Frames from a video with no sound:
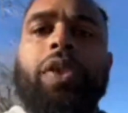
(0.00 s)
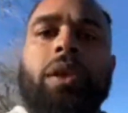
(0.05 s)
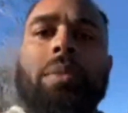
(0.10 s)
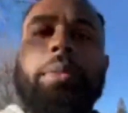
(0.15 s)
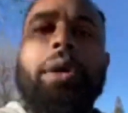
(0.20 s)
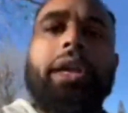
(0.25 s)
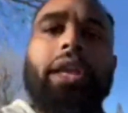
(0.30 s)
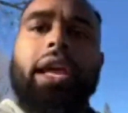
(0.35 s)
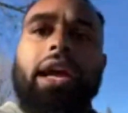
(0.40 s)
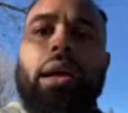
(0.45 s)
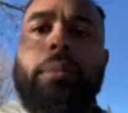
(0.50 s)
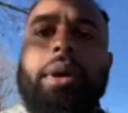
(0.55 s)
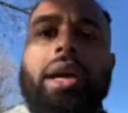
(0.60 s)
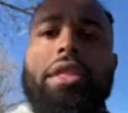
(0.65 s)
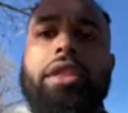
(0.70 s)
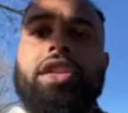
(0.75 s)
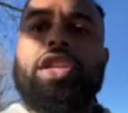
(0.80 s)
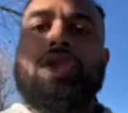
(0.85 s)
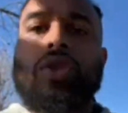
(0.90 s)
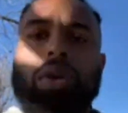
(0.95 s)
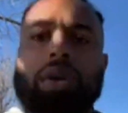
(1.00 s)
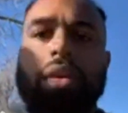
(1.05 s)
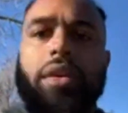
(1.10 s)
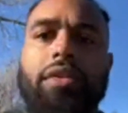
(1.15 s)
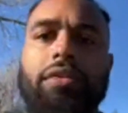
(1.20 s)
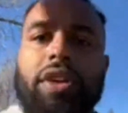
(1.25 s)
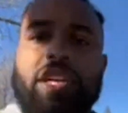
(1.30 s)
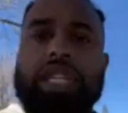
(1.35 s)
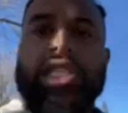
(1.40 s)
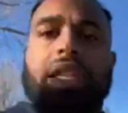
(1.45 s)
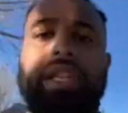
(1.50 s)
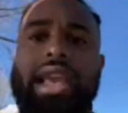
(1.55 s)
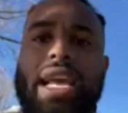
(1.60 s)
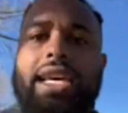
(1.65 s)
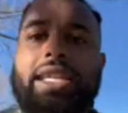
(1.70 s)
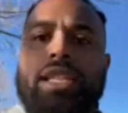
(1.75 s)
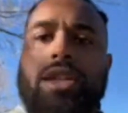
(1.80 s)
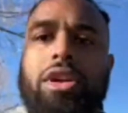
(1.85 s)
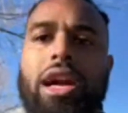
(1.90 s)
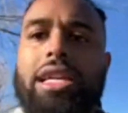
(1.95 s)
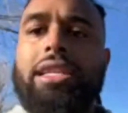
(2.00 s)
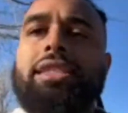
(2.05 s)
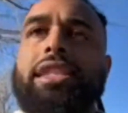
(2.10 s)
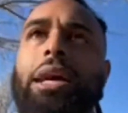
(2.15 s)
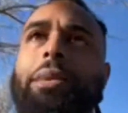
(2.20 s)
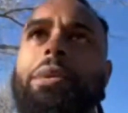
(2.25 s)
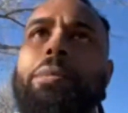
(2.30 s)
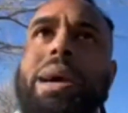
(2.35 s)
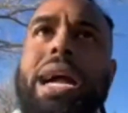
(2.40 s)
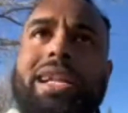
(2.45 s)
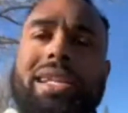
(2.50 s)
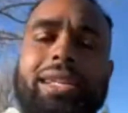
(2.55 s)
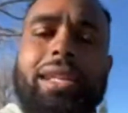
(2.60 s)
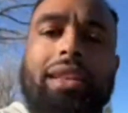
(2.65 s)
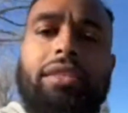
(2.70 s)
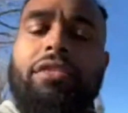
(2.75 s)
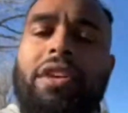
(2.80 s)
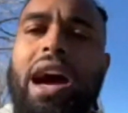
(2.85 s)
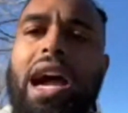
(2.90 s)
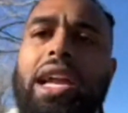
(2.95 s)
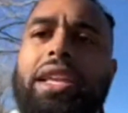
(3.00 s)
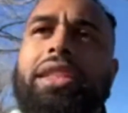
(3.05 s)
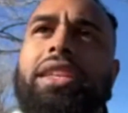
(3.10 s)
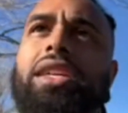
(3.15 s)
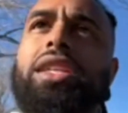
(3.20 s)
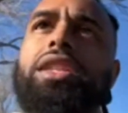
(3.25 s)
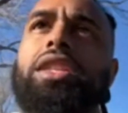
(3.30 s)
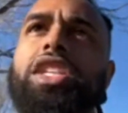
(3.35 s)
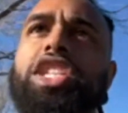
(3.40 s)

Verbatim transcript: But yeah, man, the sword of division. Yes, Christ is coming back to divide the, the